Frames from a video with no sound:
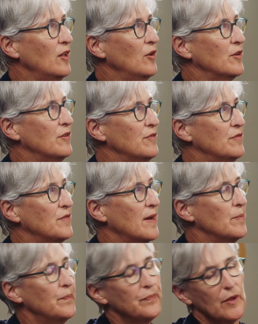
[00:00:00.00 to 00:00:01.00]
lot of
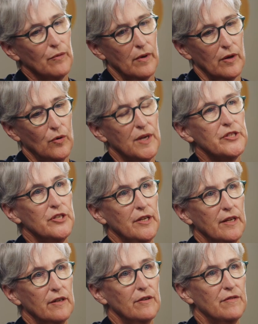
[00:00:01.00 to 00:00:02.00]

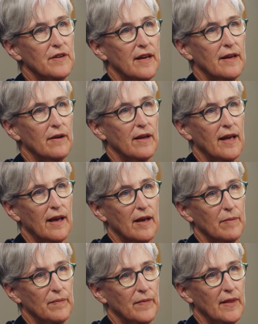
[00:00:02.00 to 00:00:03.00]
questioning of our
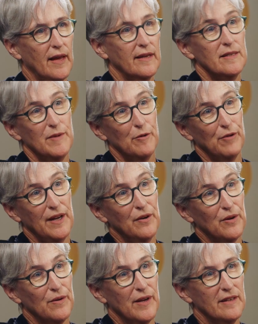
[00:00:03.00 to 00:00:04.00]
academic
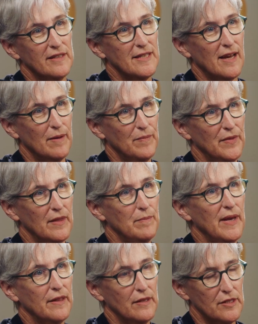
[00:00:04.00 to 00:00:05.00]
rigour and the
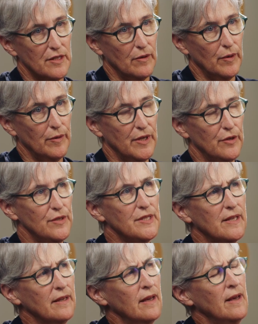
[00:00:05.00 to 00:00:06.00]
methods that we were
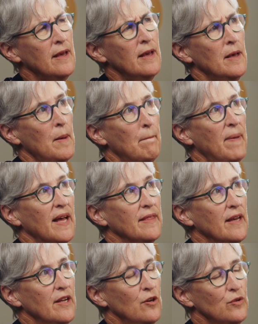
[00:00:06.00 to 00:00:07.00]
using. But
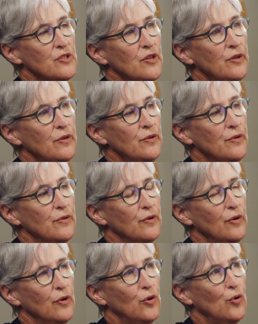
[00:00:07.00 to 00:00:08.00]
they also
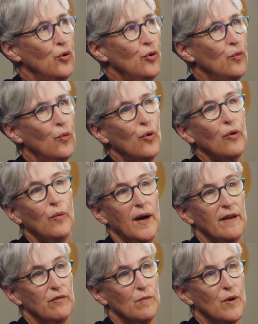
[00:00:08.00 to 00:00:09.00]
couldn't walk
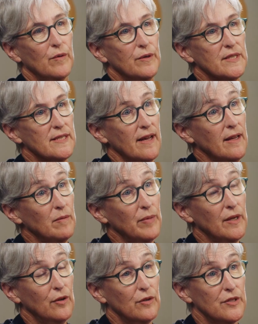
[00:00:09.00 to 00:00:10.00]
away from what we were saying,
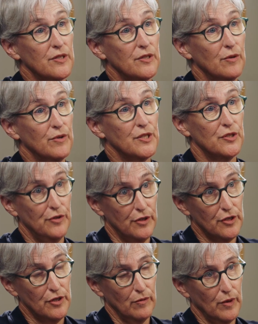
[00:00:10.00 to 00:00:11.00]
because the
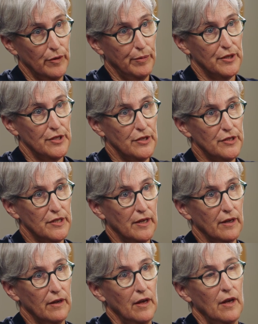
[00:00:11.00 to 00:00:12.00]
research that we were
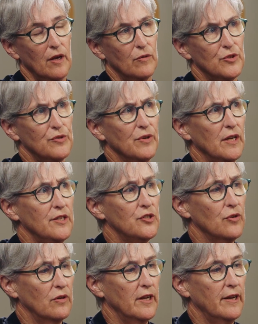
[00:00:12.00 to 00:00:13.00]
producing was really
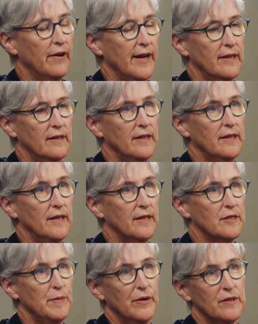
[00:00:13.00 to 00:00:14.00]
strongly grounded in the
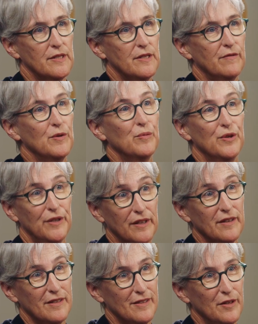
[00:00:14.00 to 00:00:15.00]
experiences of the
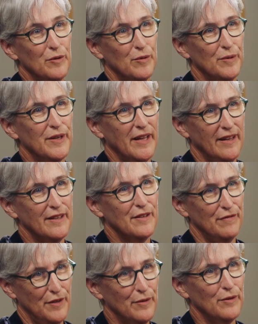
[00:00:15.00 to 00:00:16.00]
workers who were working in the
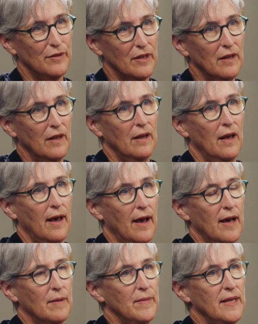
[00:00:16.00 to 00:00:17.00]
field
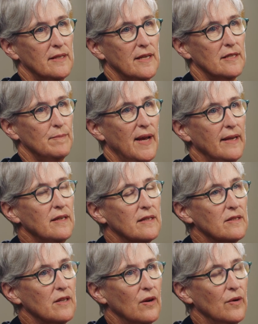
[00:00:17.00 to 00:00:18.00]
in Tasmania.
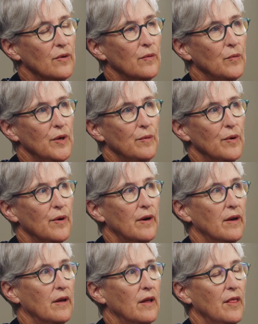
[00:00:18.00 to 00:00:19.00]
So we were,
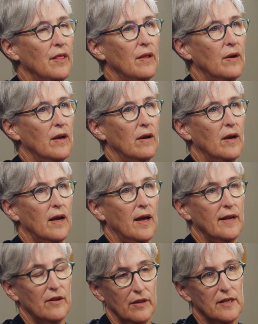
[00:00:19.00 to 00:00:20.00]

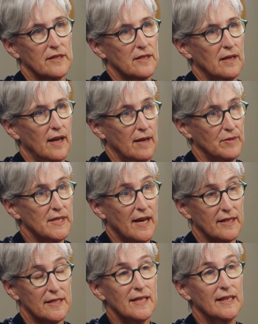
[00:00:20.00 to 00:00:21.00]
and I think
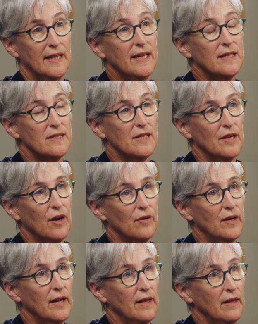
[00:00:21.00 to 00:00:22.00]
SARC still is, the
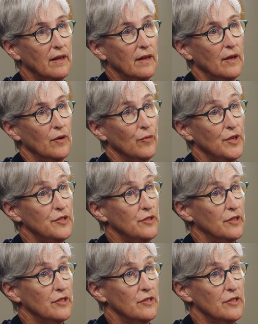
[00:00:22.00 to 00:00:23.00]
only
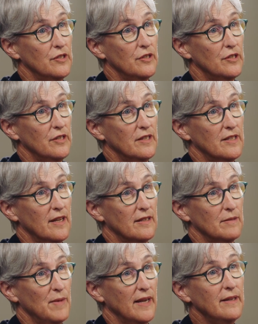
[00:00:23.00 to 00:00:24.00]
research institution in
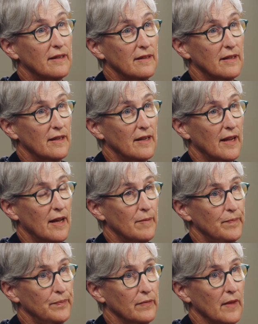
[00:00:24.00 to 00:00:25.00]
Tasmania that
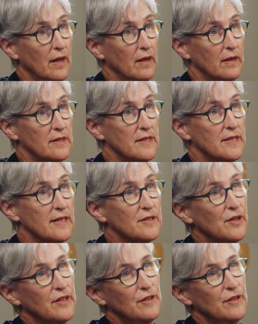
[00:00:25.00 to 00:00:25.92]
sits outside the